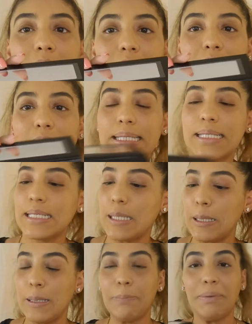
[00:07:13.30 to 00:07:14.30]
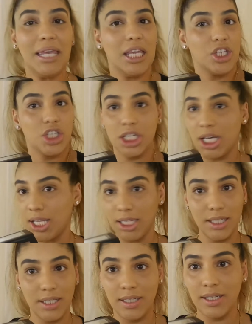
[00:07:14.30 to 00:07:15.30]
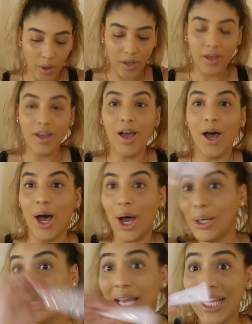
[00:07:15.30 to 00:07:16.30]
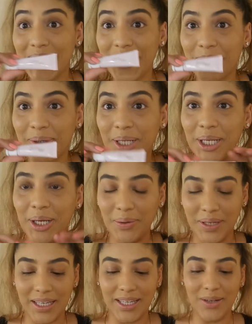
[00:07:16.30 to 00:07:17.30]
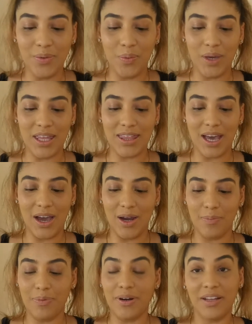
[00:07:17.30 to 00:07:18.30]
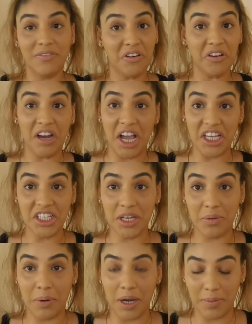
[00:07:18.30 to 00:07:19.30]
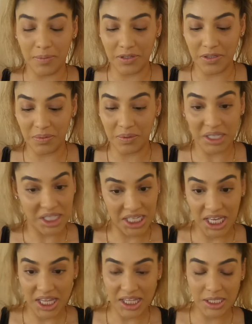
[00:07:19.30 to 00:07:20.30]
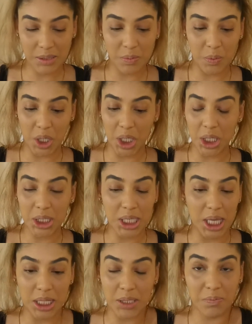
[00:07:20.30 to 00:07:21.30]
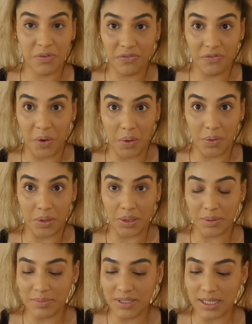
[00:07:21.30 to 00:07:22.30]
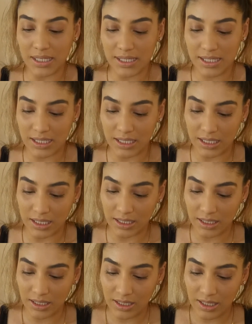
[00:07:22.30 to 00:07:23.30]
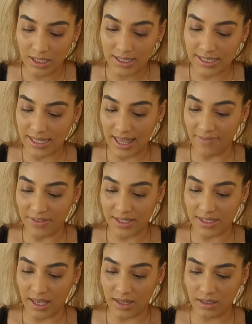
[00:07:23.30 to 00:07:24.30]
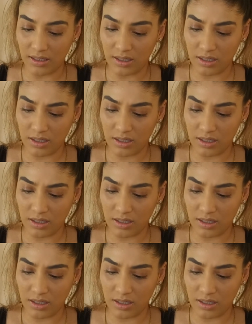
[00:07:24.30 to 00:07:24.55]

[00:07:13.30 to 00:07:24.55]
dusty peach color. Alright, so we're going to go in with our Pretty Vulgar eyeshadow primer. So we're going to see how this works, how this performs. Let's see. Let's have the scent.